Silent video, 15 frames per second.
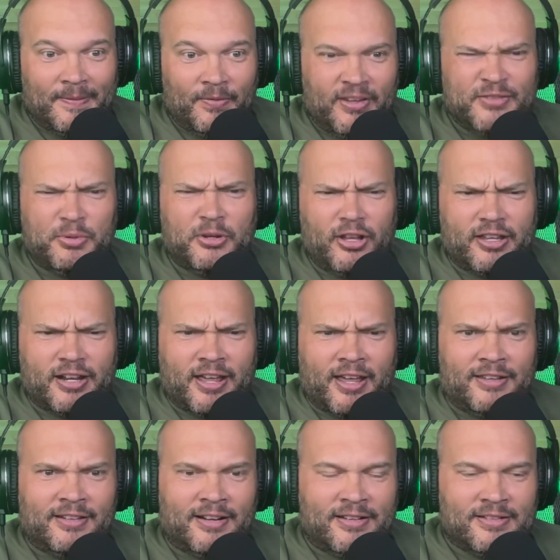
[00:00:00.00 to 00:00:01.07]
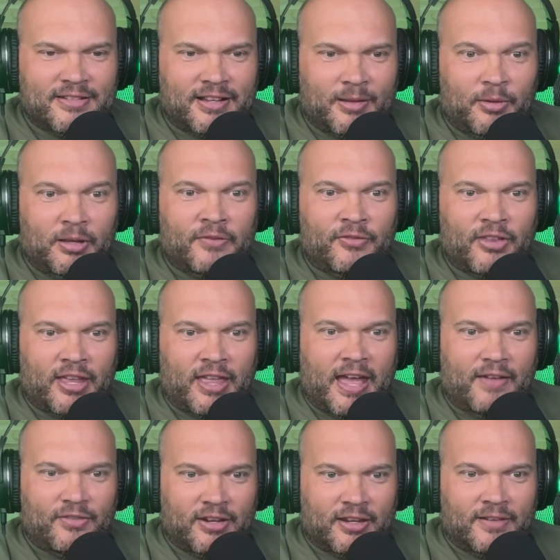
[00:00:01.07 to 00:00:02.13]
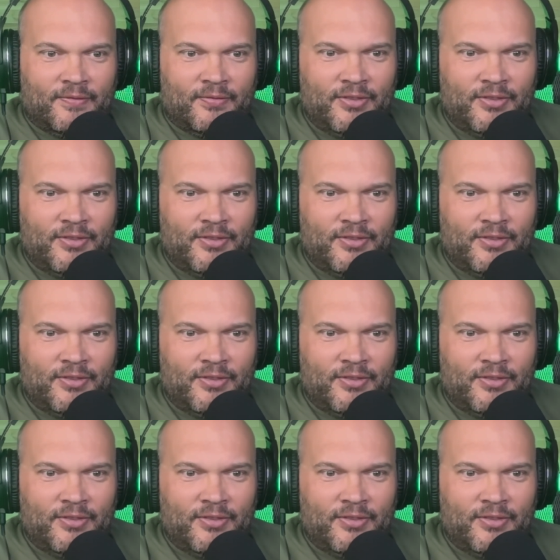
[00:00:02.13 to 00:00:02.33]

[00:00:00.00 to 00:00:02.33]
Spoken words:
He's, "What are you looking at?" And I was like, "I'm looking for the cavity."